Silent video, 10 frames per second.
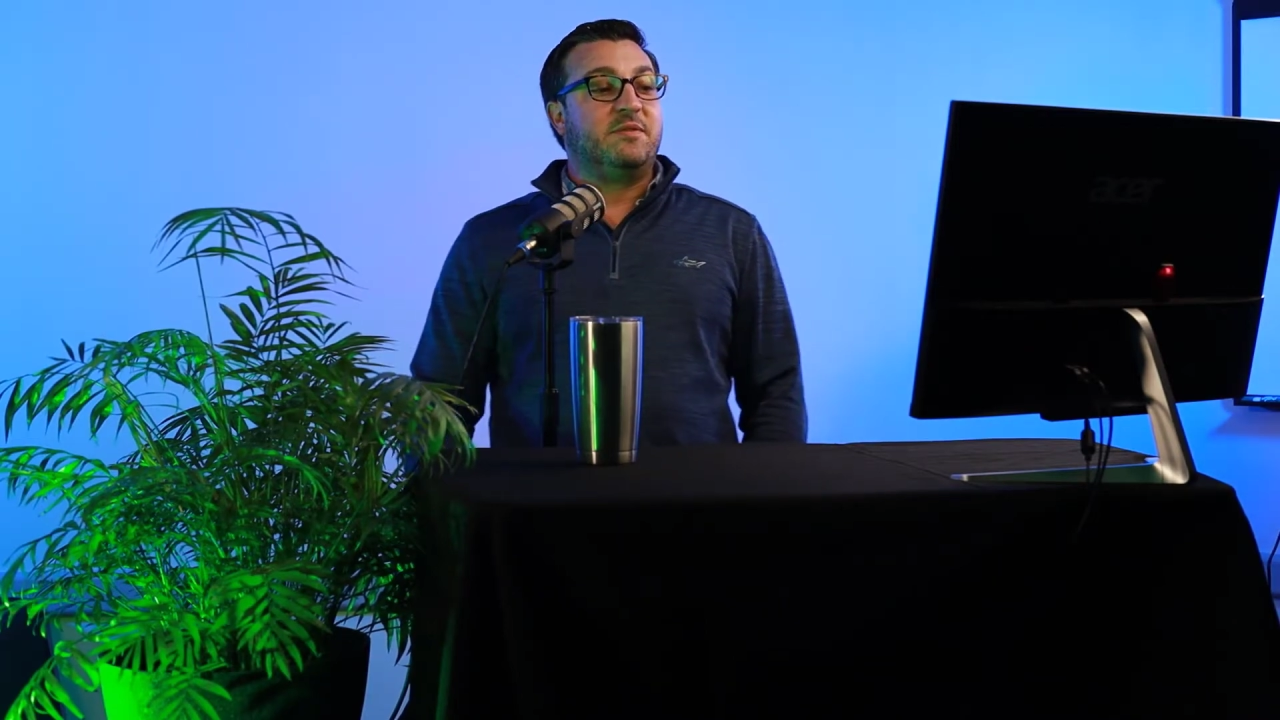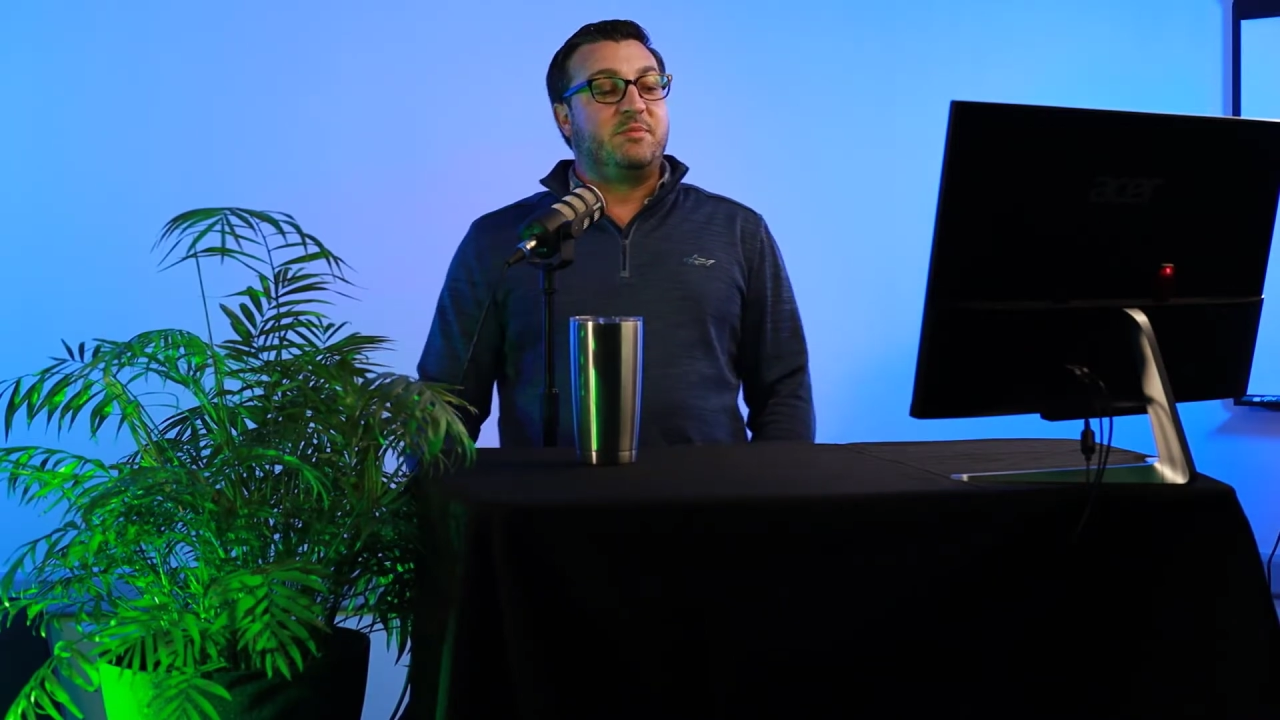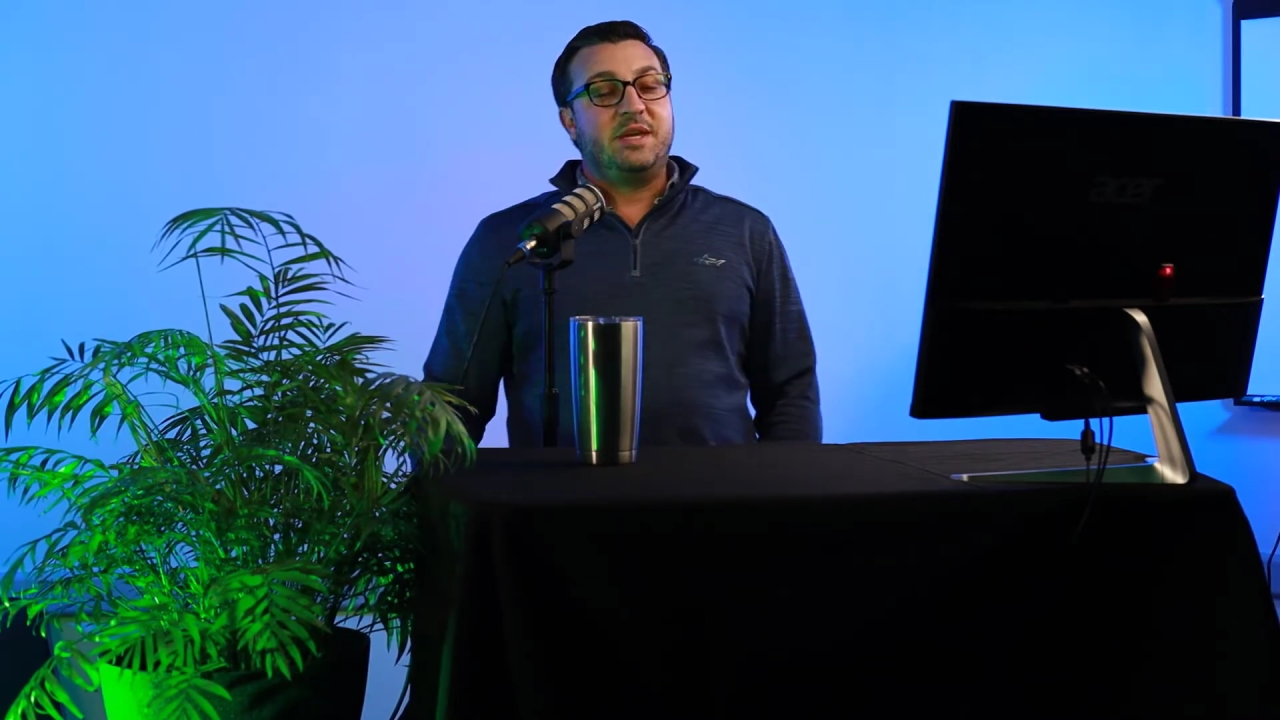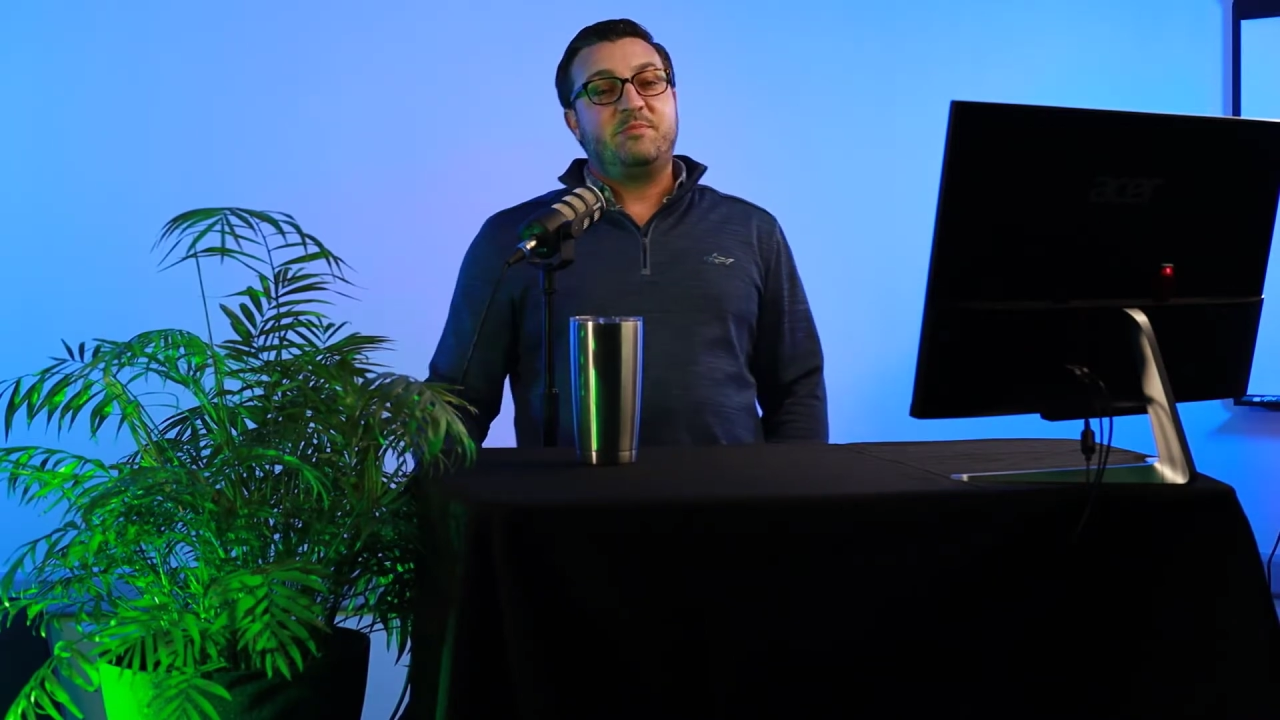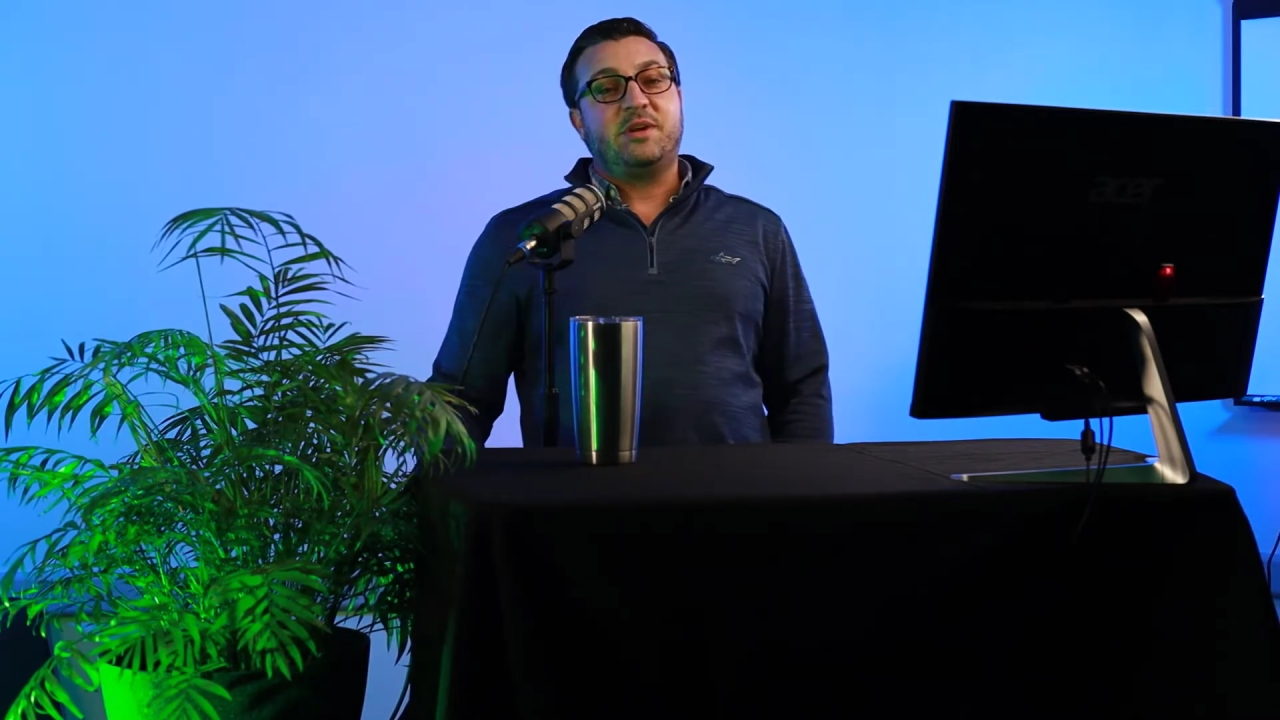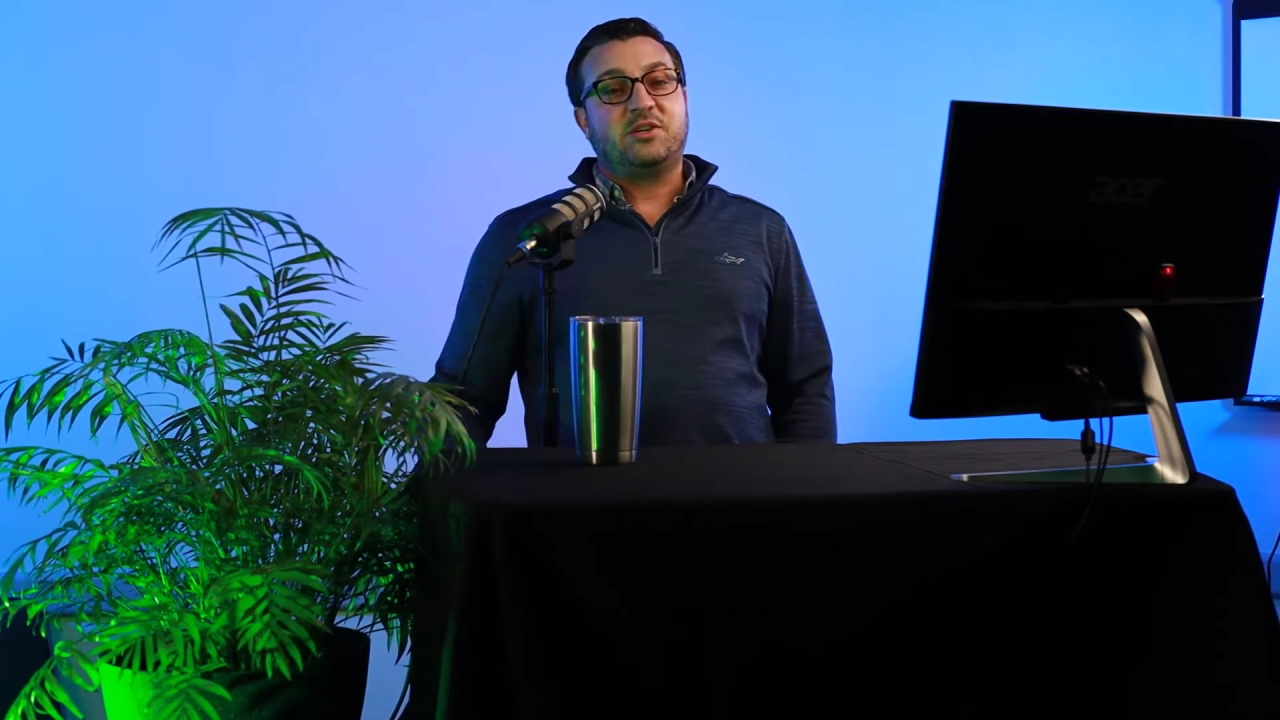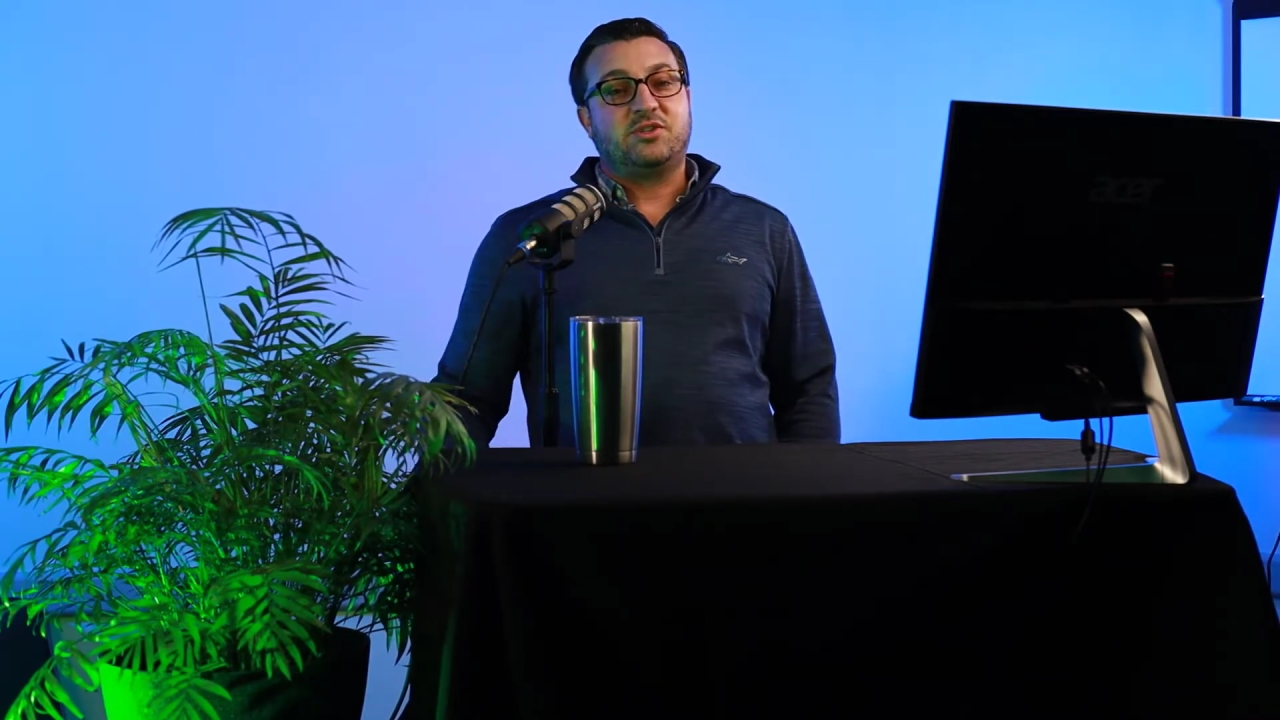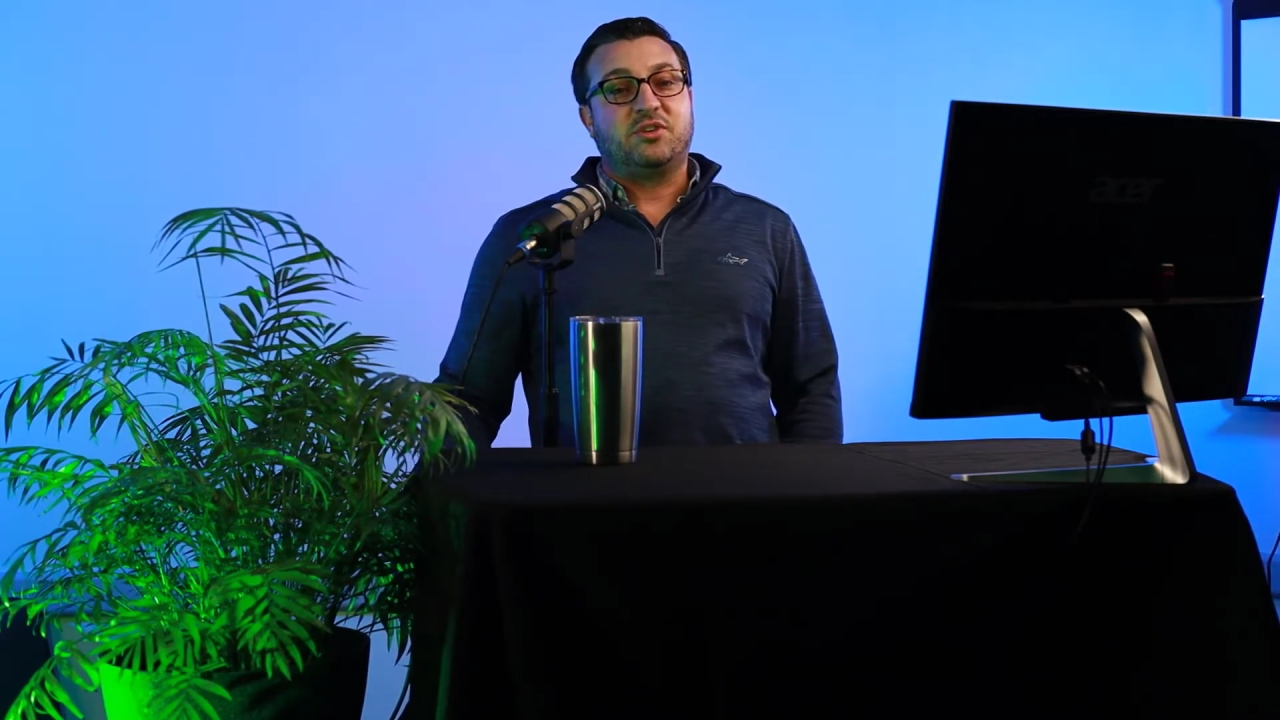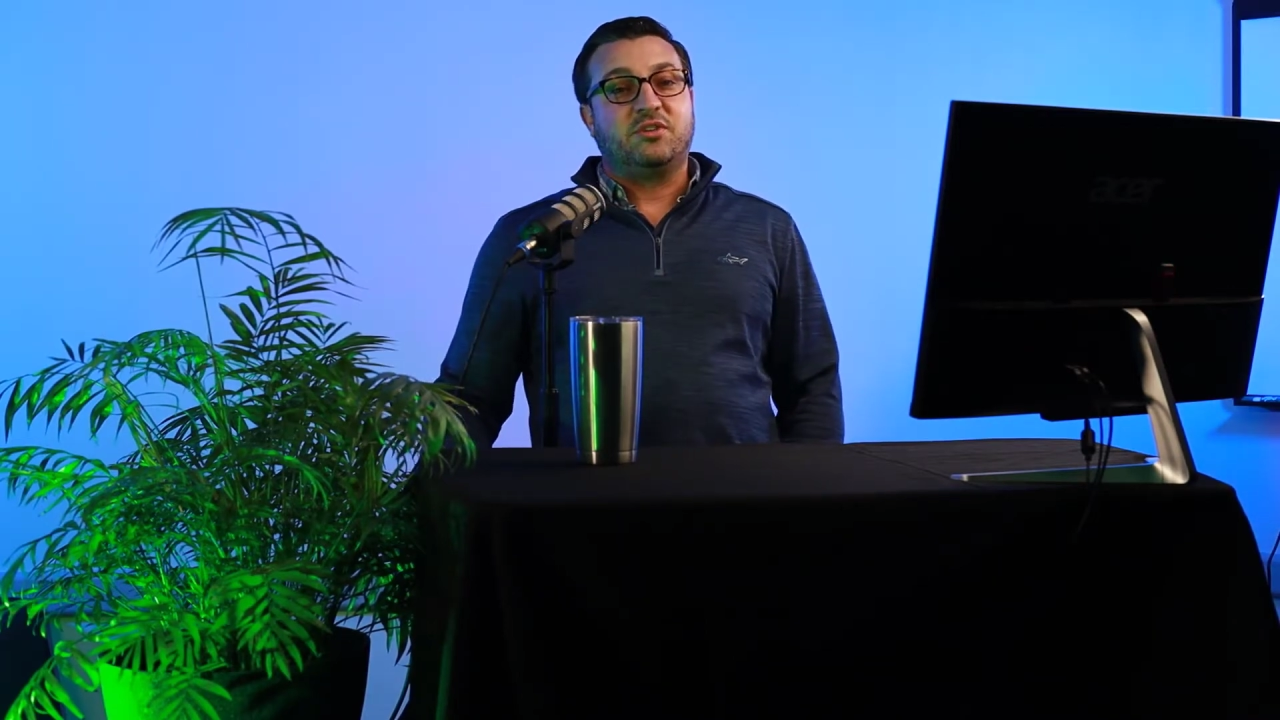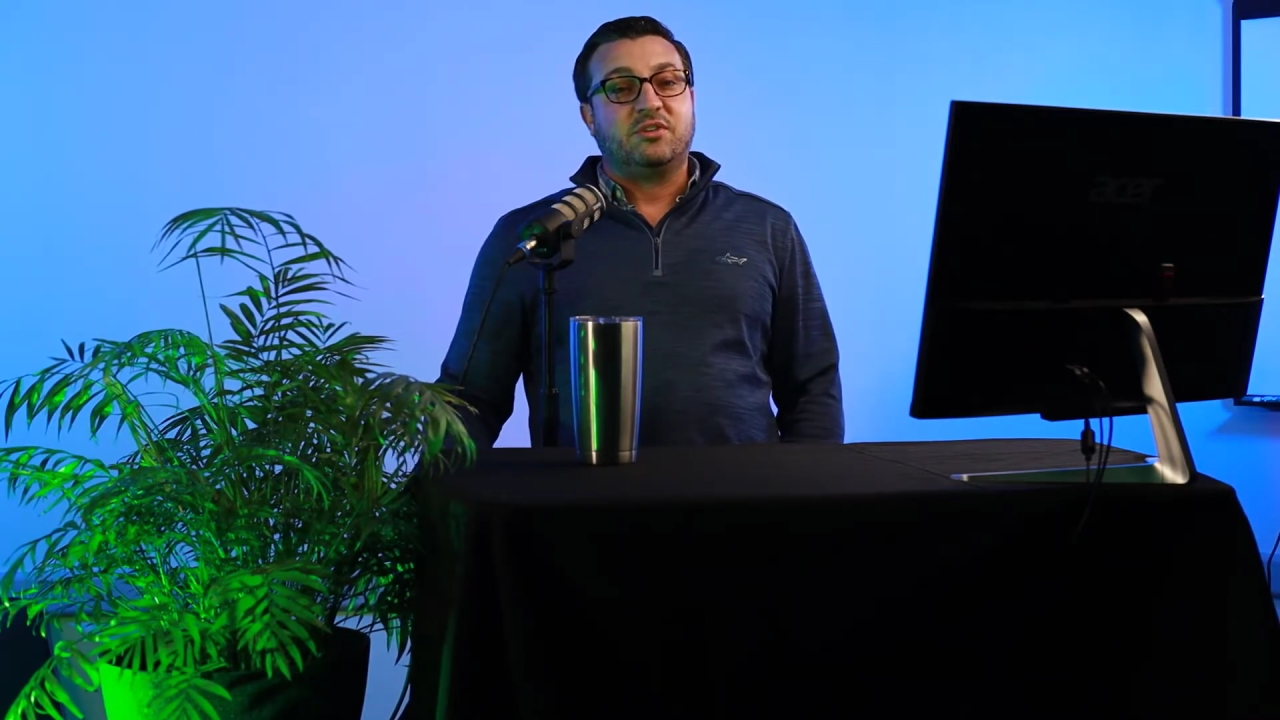big
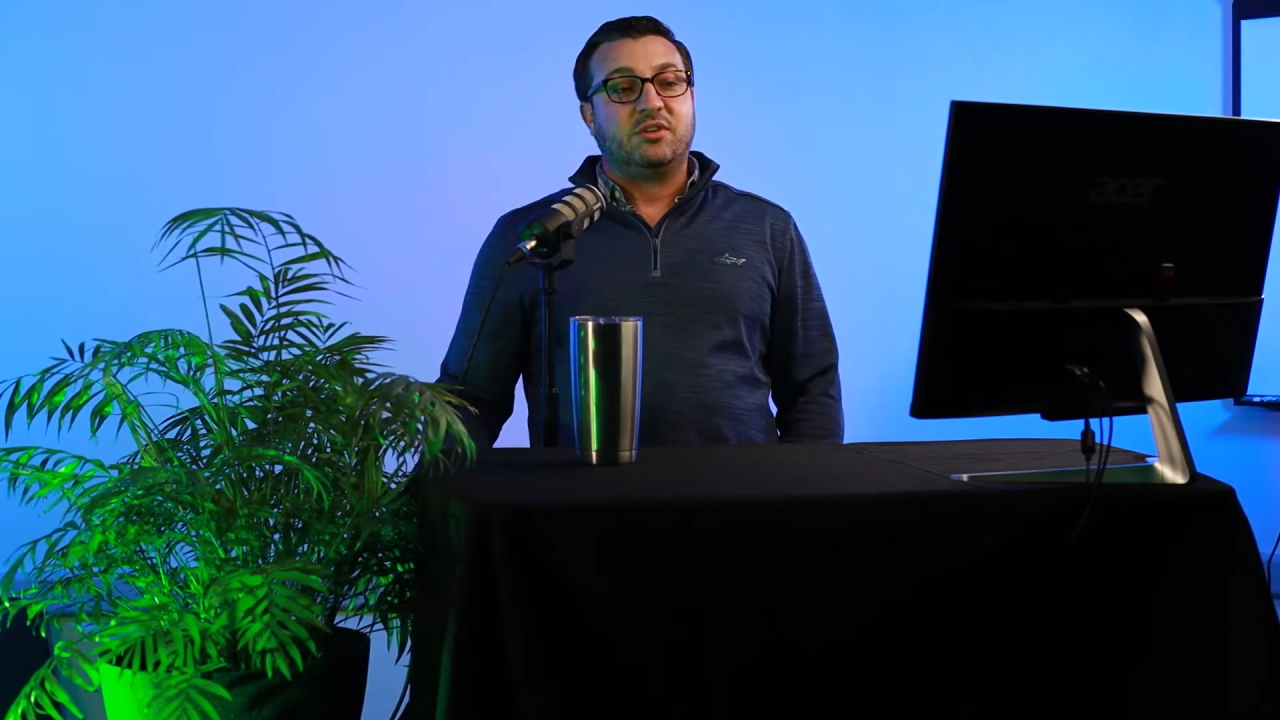picture